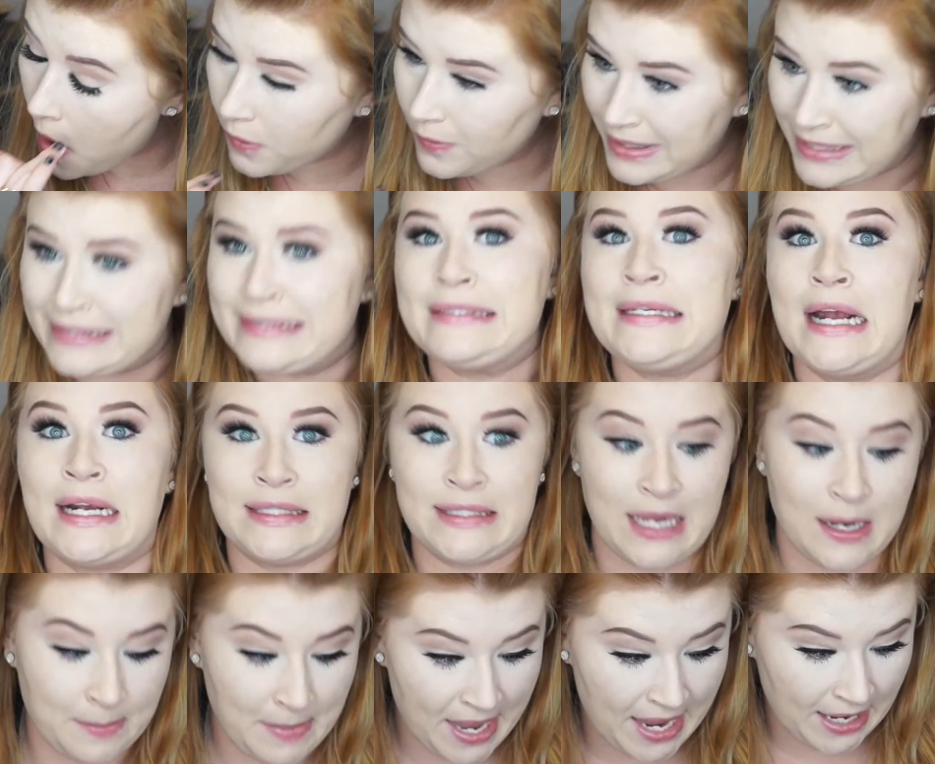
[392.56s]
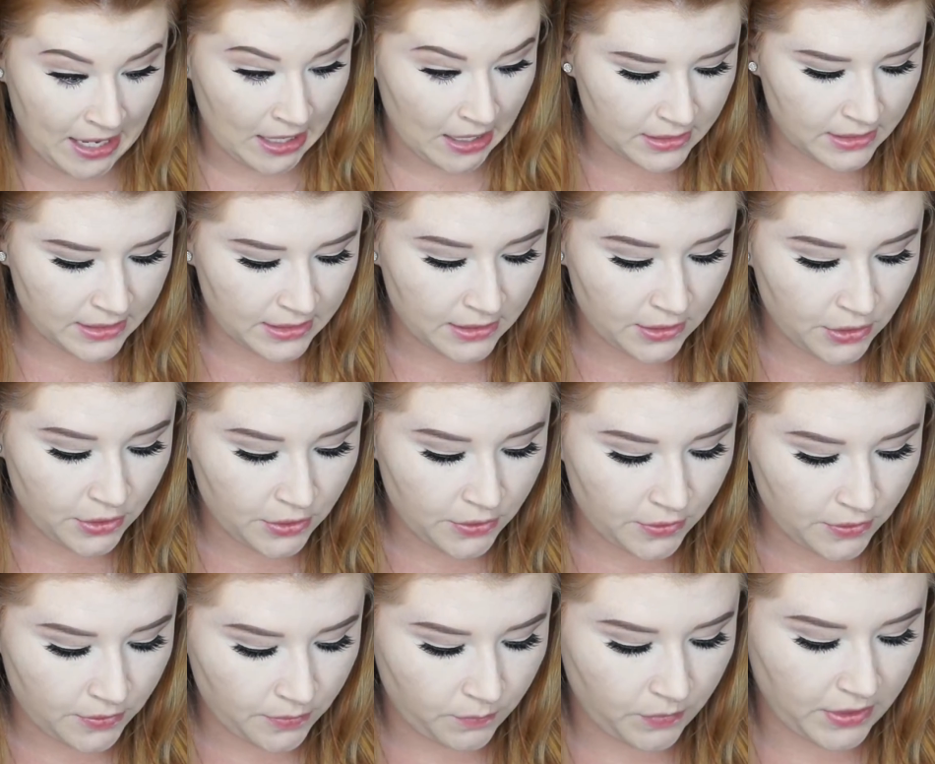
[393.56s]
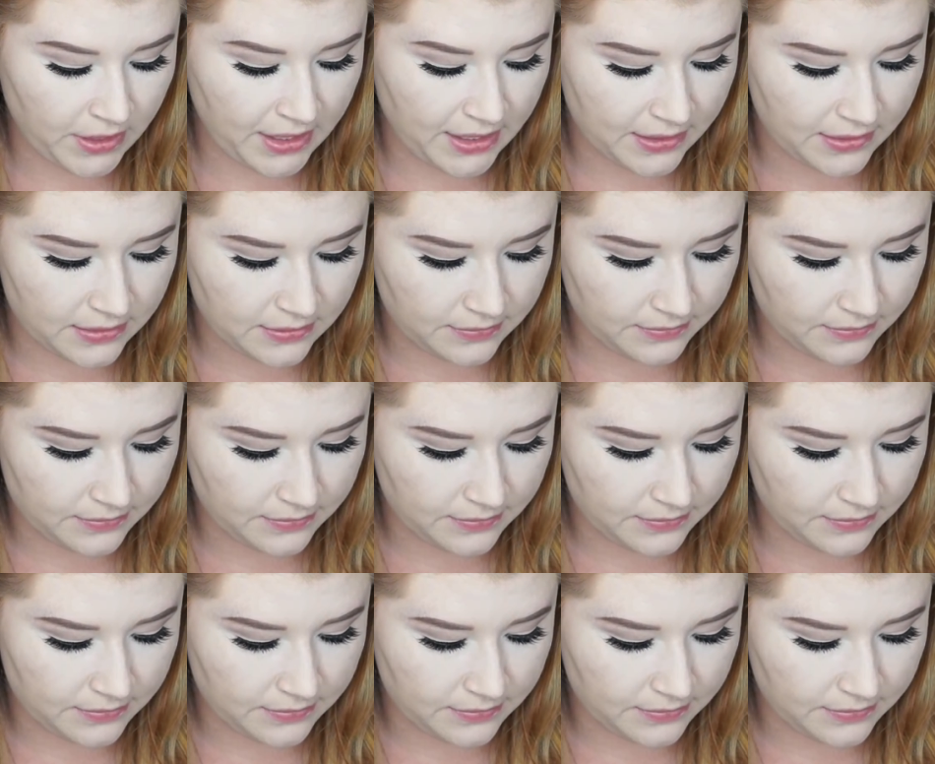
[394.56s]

Who is texting me? Really?